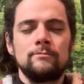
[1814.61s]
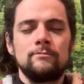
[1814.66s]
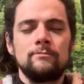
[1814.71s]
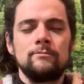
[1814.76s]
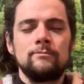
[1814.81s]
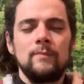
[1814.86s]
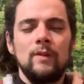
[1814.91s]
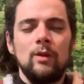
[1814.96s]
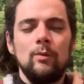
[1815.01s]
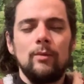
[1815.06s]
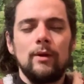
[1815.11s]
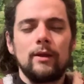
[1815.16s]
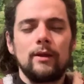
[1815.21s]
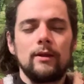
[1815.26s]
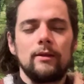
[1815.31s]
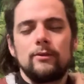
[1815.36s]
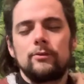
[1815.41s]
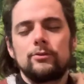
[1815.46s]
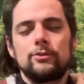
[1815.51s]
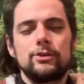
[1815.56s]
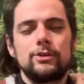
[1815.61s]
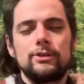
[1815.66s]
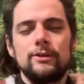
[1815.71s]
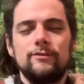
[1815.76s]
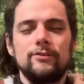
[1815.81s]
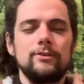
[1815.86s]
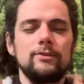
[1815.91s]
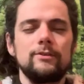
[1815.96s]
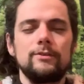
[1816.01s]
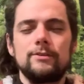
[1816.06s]
You might get little
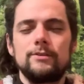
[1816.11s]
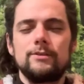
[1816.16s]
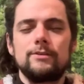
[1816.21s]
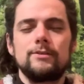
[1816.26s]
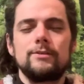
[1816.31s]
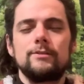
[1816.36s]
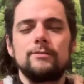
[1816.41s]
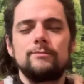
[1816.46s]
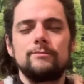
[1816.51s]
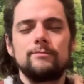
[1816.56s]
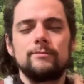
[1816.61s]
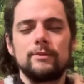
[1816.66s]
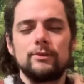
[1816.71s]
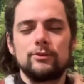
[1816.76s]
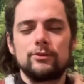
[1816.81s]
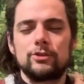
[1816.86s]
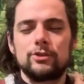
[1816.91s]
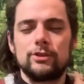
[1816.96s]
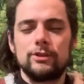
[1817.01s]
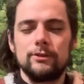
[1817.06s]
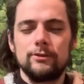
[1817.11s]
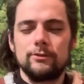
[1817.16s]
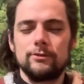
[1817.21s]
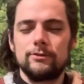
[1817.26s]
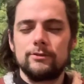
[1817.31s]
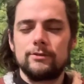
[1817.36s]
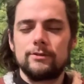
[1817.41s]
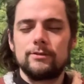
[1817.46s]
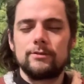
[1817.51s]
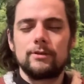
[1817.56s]
shivers, little chills